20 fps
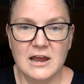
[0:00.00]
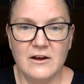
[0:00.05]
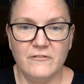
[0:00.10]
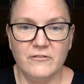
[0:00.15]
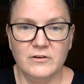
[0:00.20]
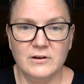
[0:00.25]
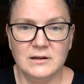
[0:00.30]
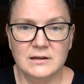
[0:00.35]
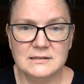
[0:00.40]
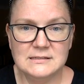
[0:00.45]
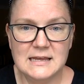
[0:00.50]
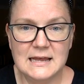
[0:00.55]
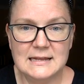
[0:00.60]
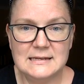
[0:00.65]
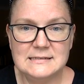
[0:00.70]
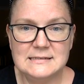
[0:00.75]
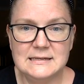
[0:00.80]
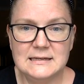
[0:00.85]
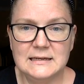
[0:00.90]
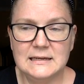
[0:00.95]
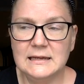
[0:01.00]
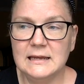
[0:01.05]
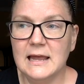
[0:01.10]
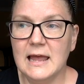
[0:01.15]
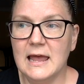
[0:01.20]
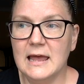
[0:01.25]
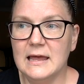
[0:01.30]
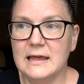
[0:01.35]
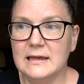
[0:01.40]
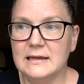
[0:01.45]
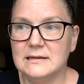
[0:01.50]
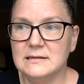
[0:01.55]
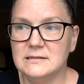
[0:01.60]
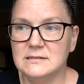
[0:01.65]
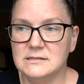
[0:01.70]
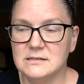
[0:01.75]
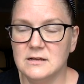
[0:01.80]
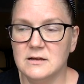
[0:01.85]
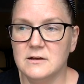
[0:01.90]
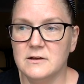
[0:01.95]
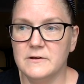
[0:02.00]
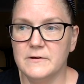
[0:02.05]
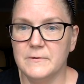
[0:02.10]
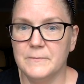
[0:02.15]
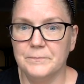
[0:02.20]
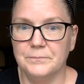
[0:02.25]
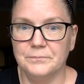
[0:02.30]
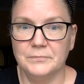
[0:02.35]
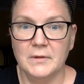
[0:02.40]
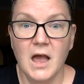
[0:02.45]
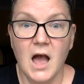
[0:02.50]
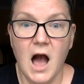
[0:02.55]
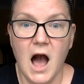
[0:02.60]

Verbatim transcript: every attendee, and um,